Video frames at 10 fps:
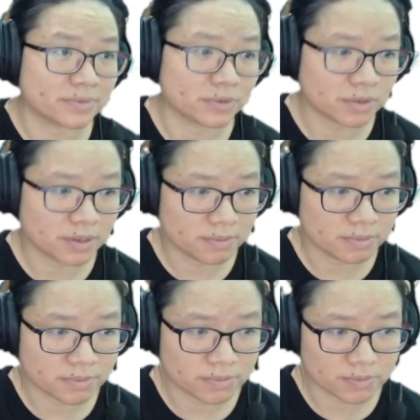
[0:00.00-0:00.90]
Okay,
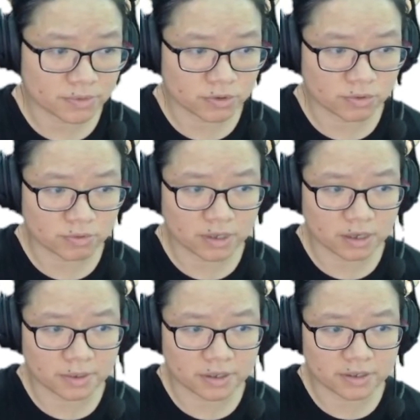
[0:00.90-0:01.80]
so think
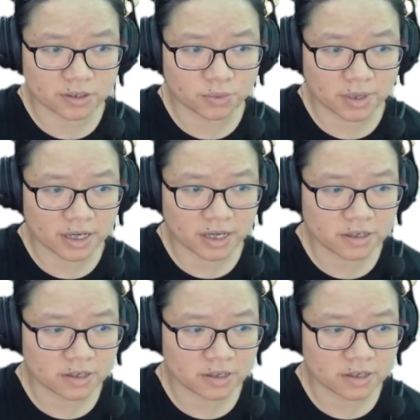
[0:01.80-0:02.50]
about it this way.